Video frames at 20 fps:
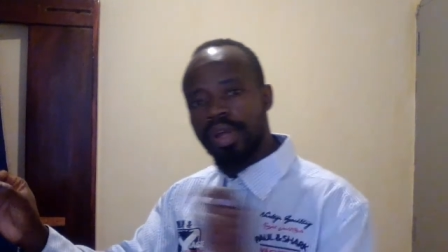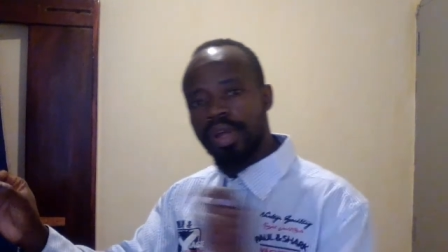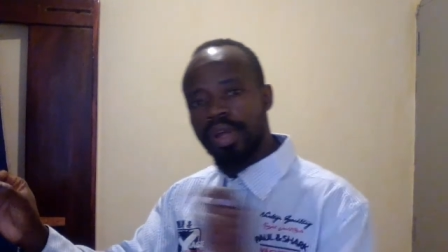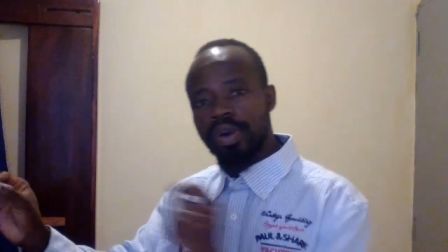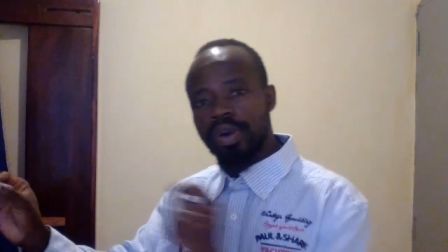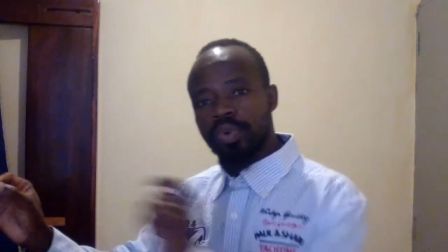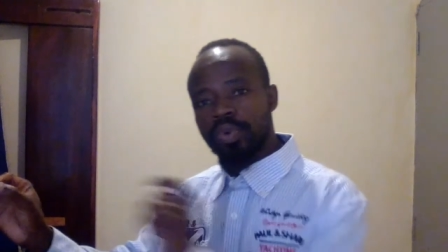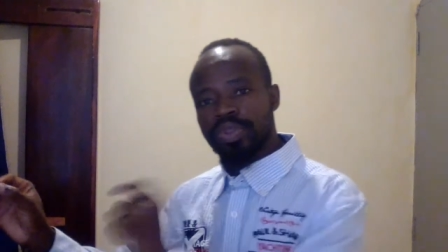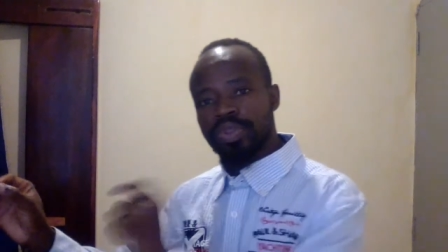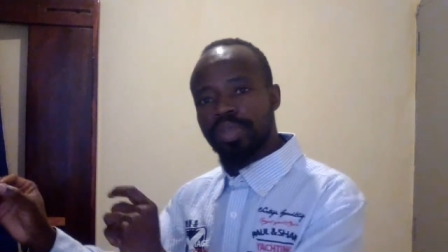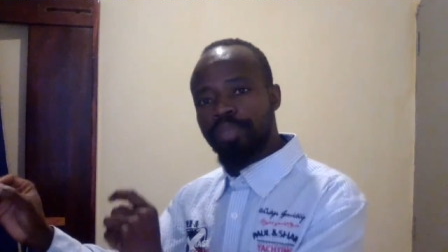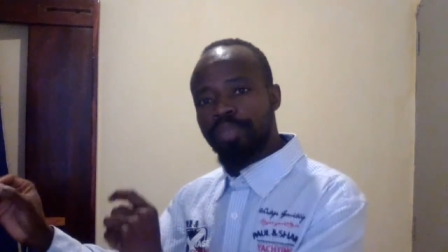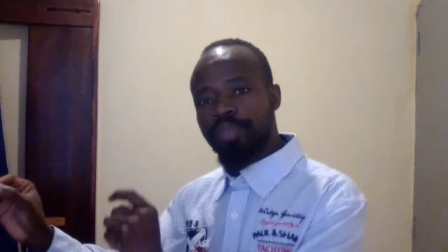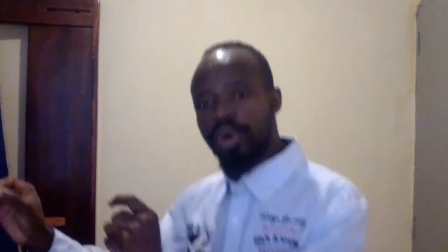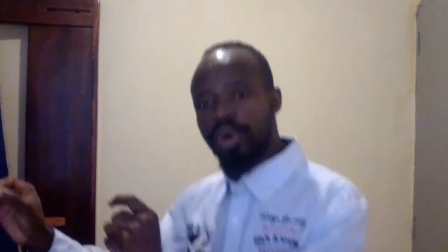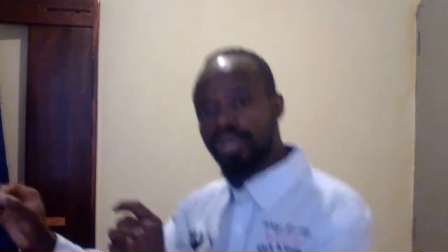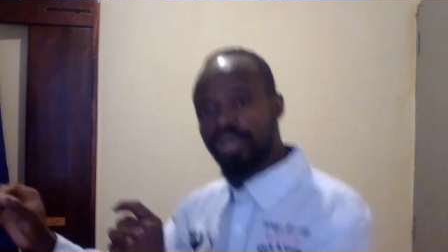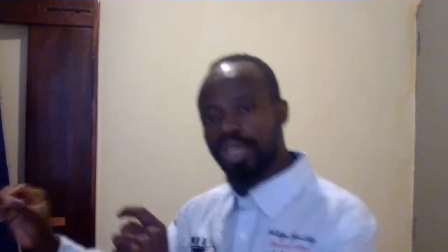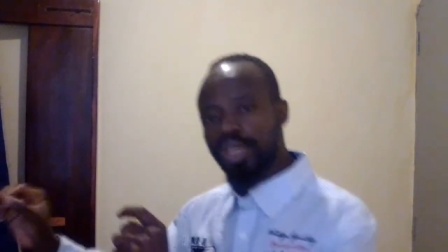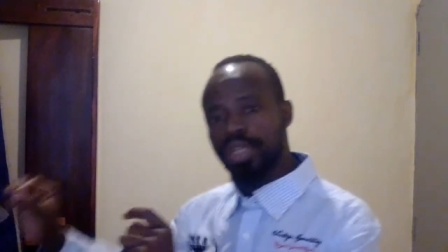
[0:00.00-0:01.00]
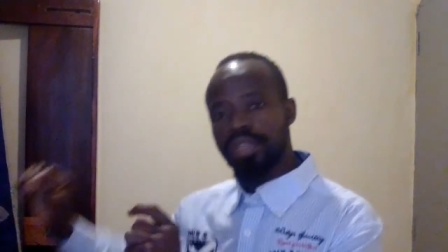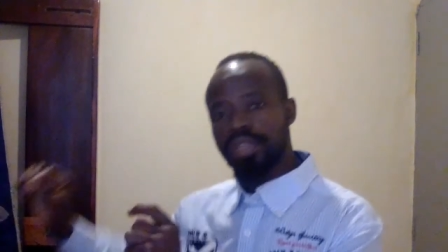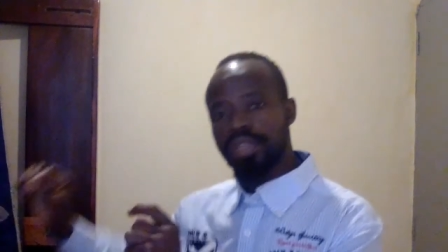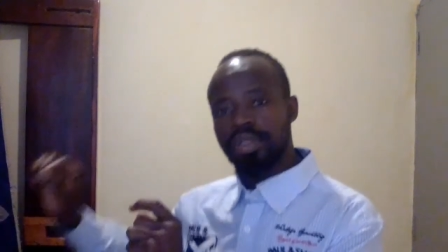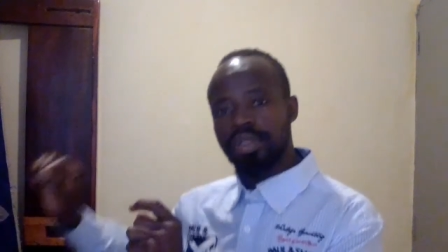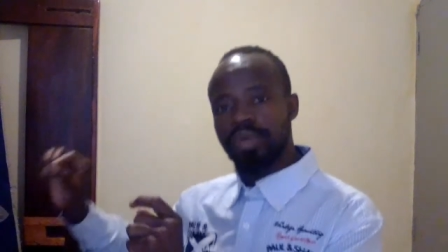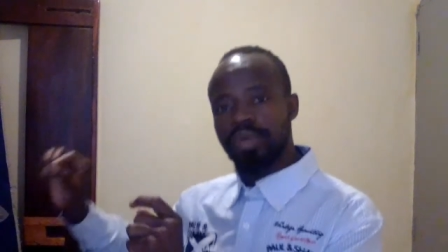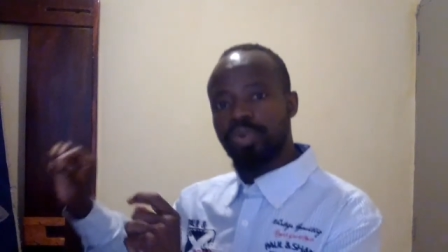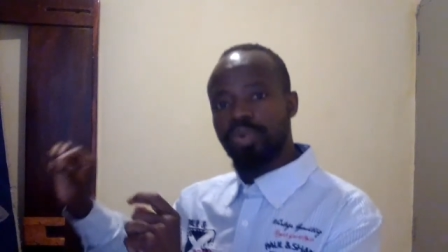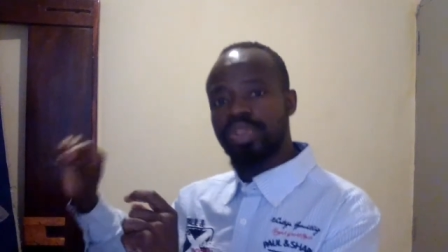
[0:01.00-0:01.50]
with the bondage,
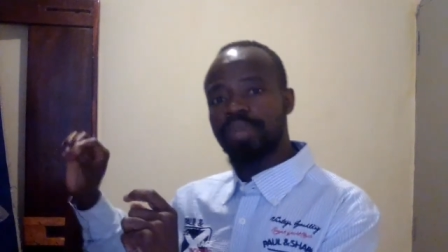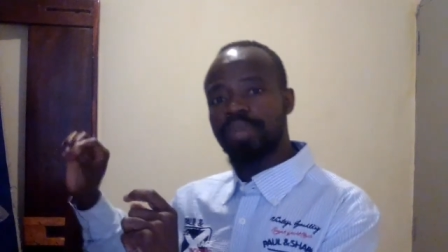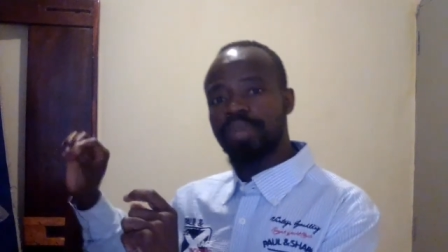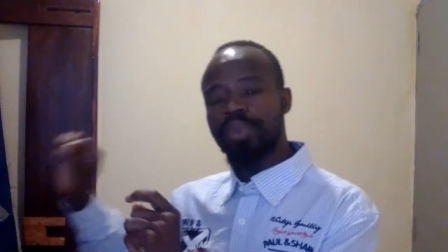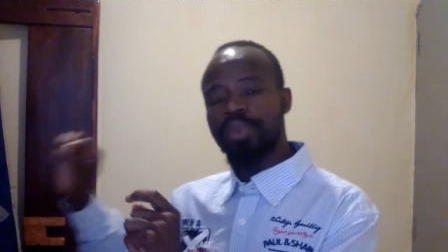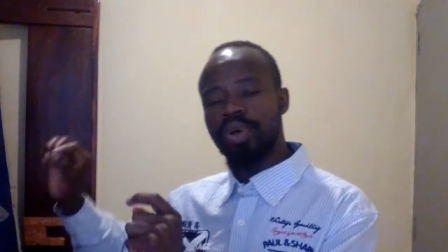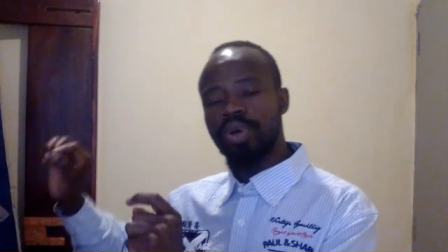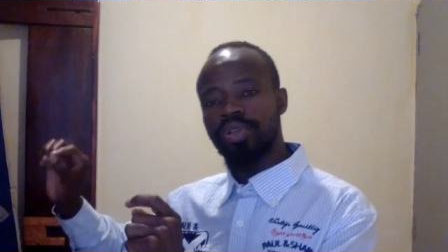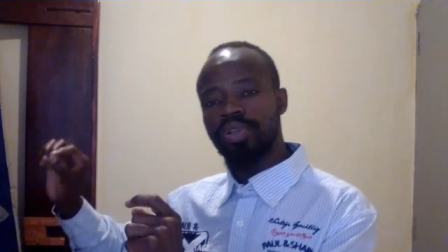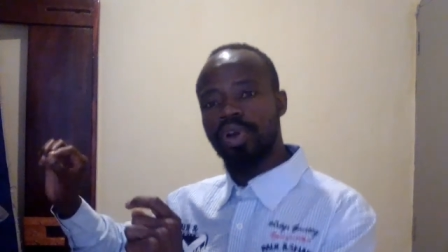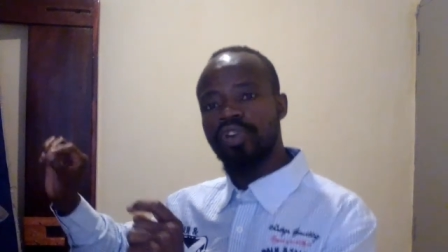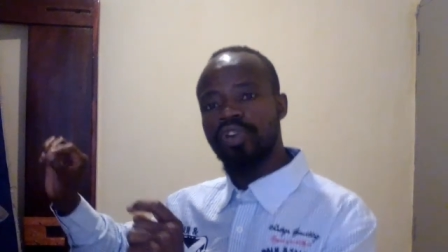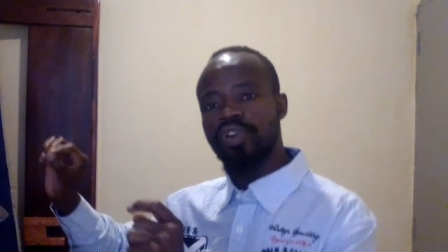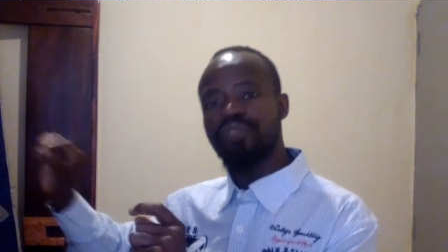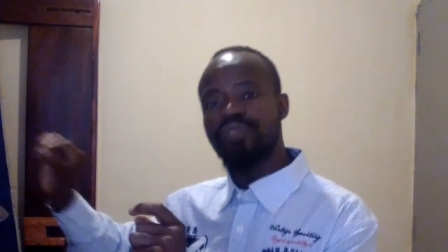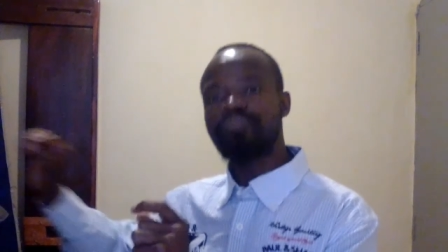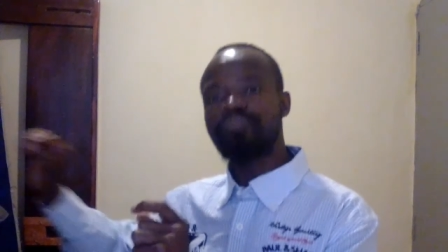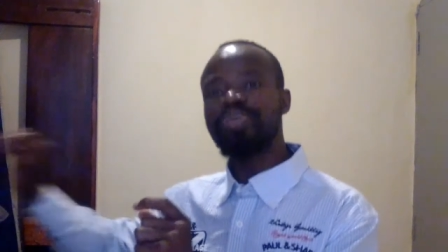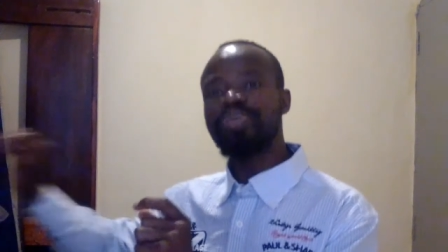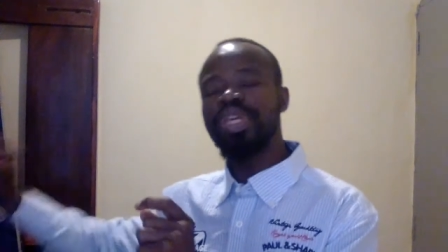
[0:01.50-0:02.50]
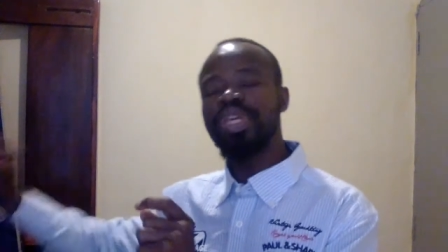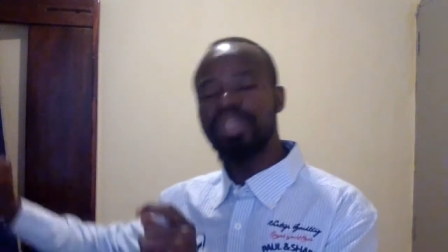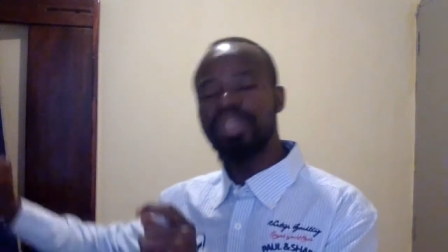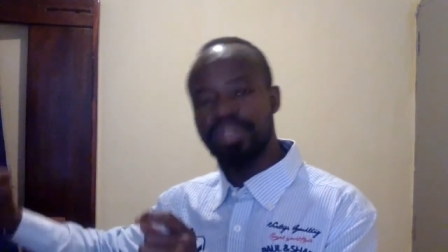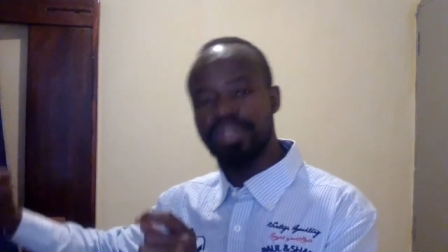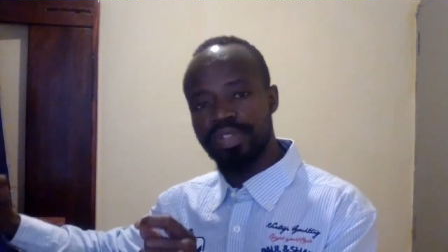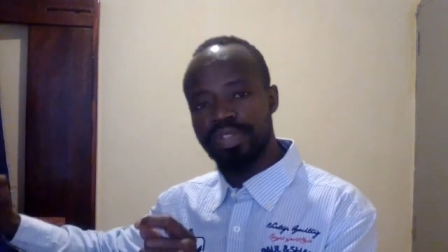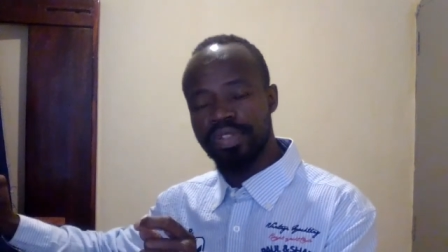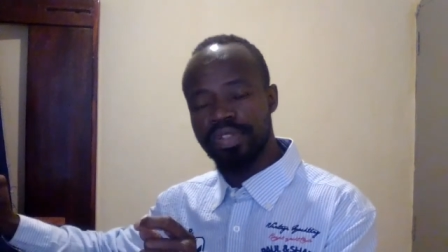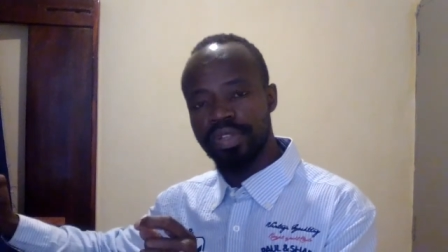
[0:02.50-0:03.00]
with the bond of
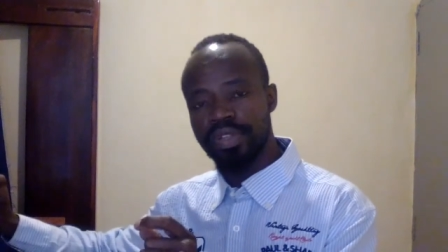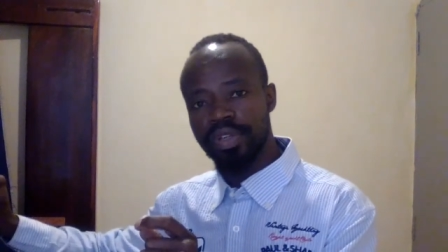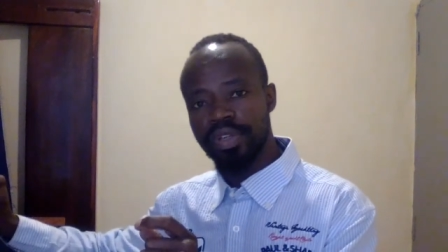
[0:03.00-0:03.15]
peace